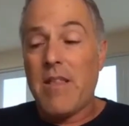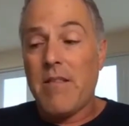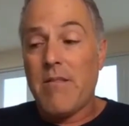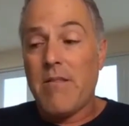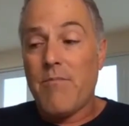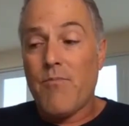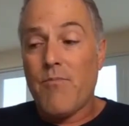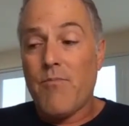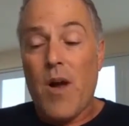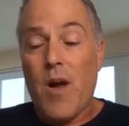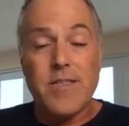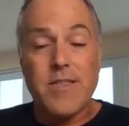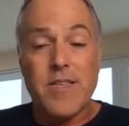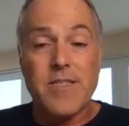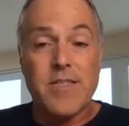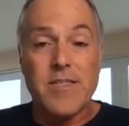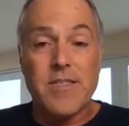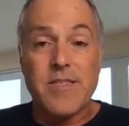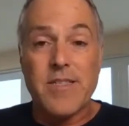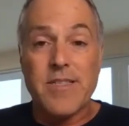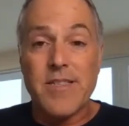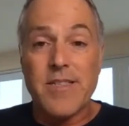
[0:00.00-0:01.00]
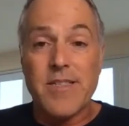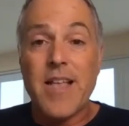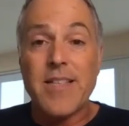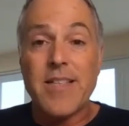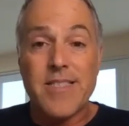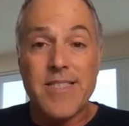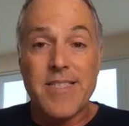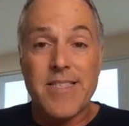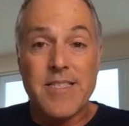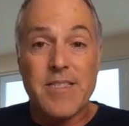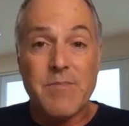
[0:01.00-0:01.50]
processes and
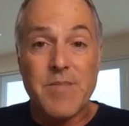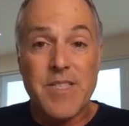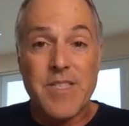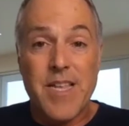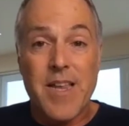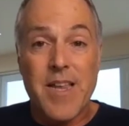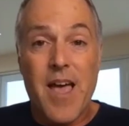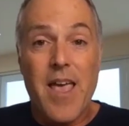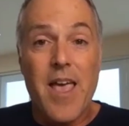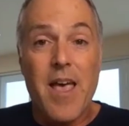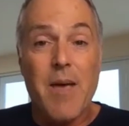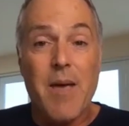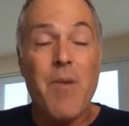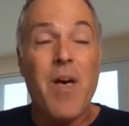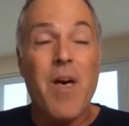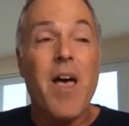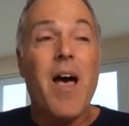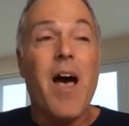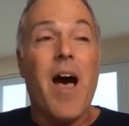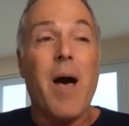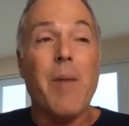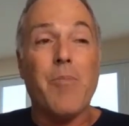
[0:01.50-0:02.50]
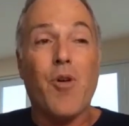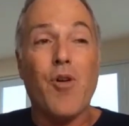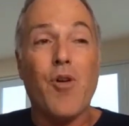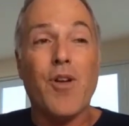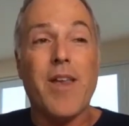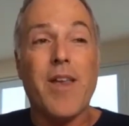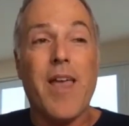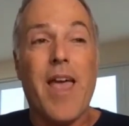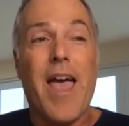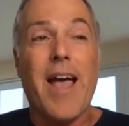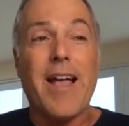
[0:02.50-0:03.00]
systems than I am. I'm
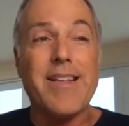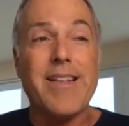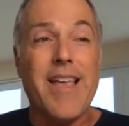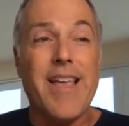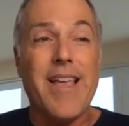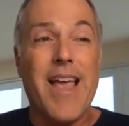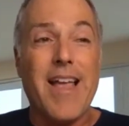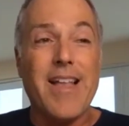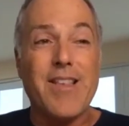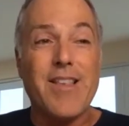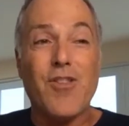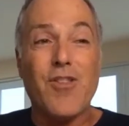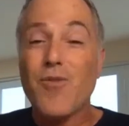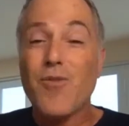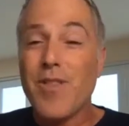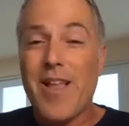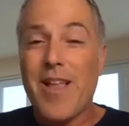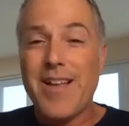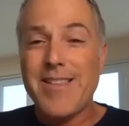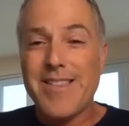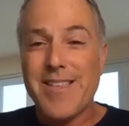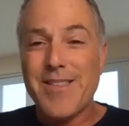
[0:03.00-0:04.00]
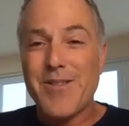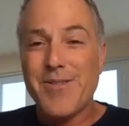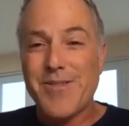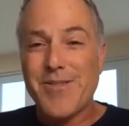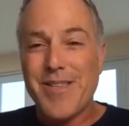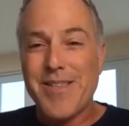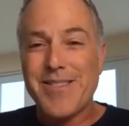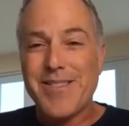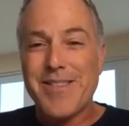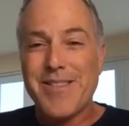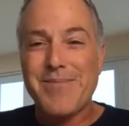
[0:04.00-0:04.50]
good at utilizing those
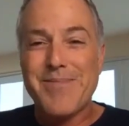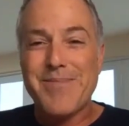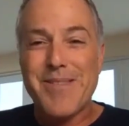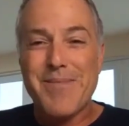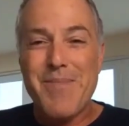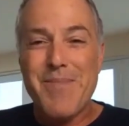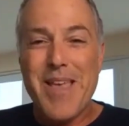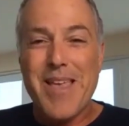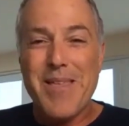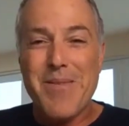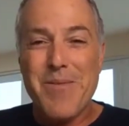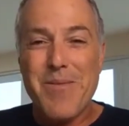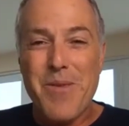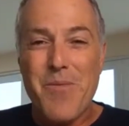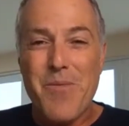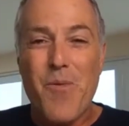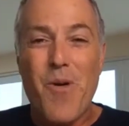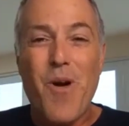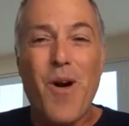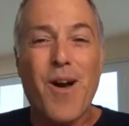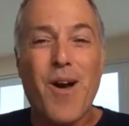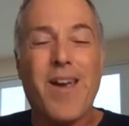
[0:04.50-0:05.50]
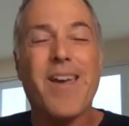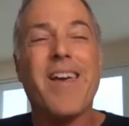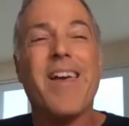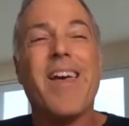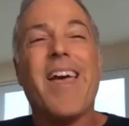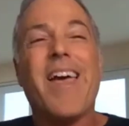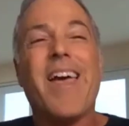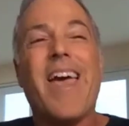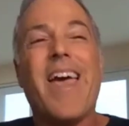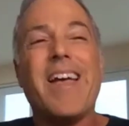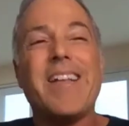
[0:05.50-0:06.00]
systems and making them work.
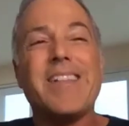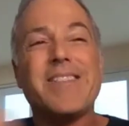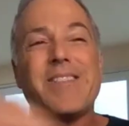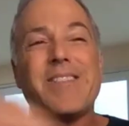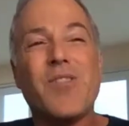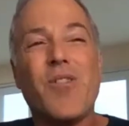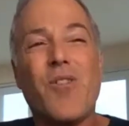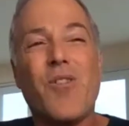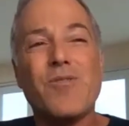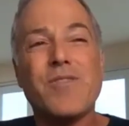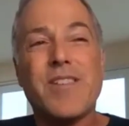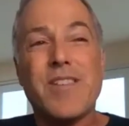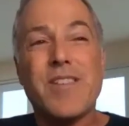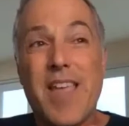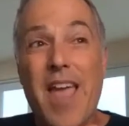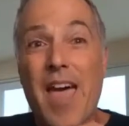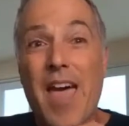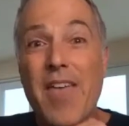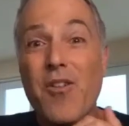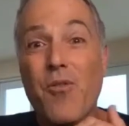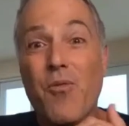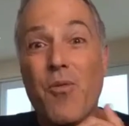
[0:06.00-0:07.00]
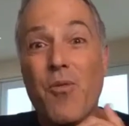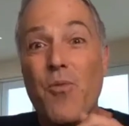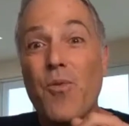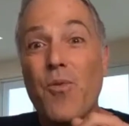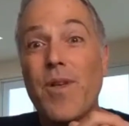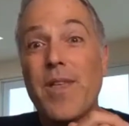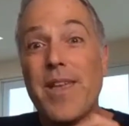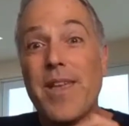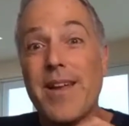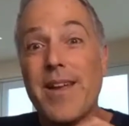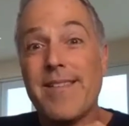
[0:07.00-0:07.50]
And so together we're
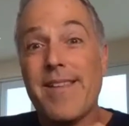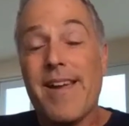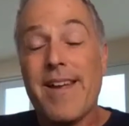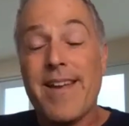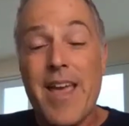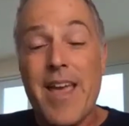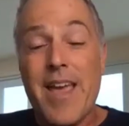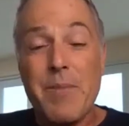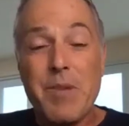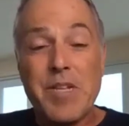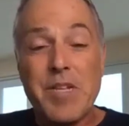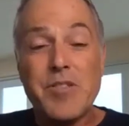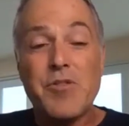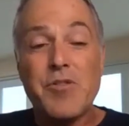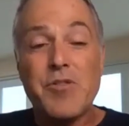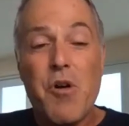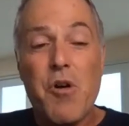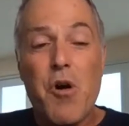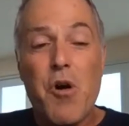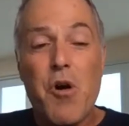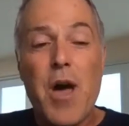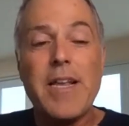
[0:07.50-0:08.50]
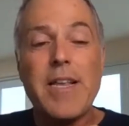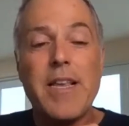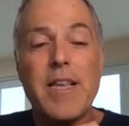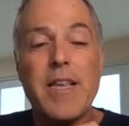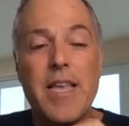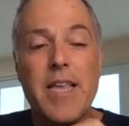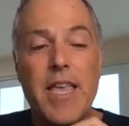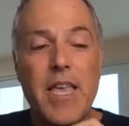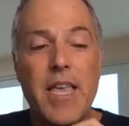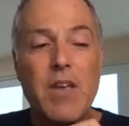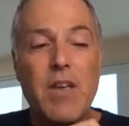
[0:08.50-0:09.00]
really a dynamic duo. And
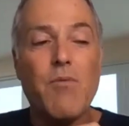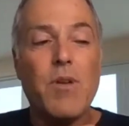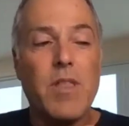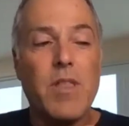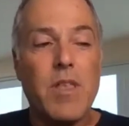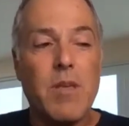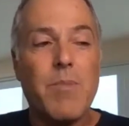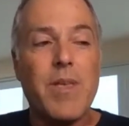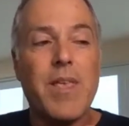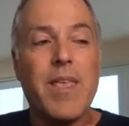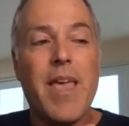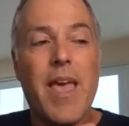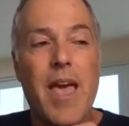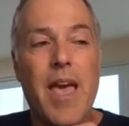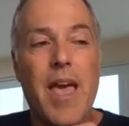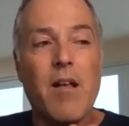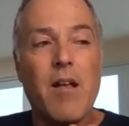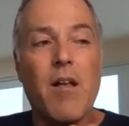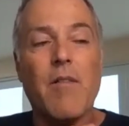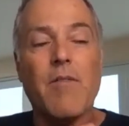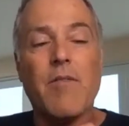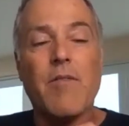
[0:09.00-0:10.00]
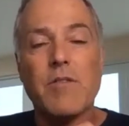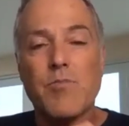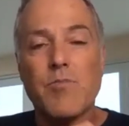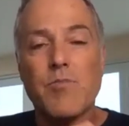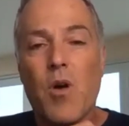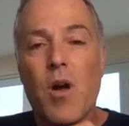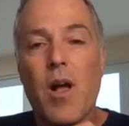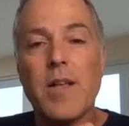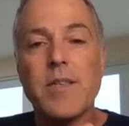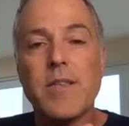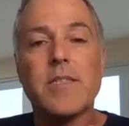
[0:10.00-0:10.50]
he really began all of those
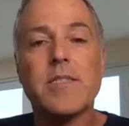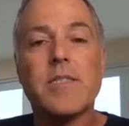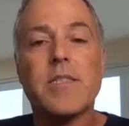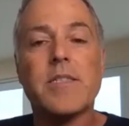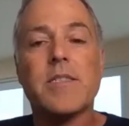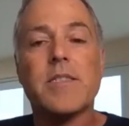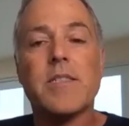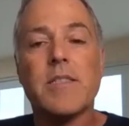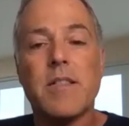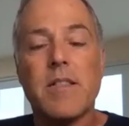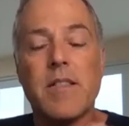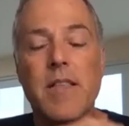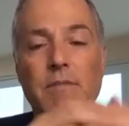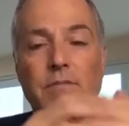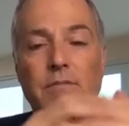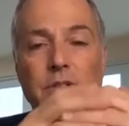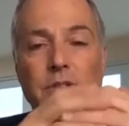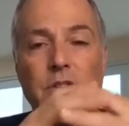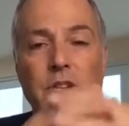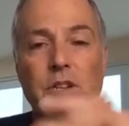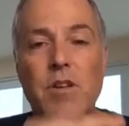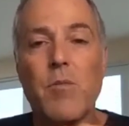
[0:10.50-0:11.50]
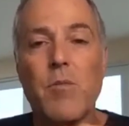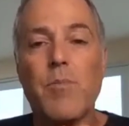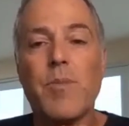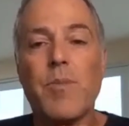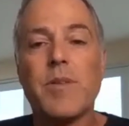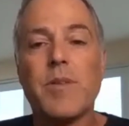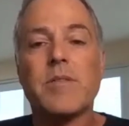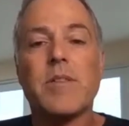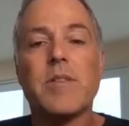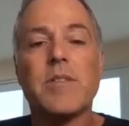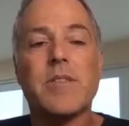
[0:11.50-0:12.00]
processes and the leveraging in our
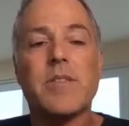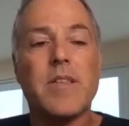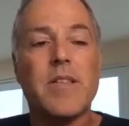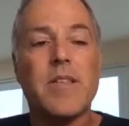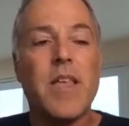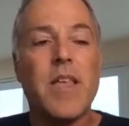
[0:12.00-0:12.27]
business and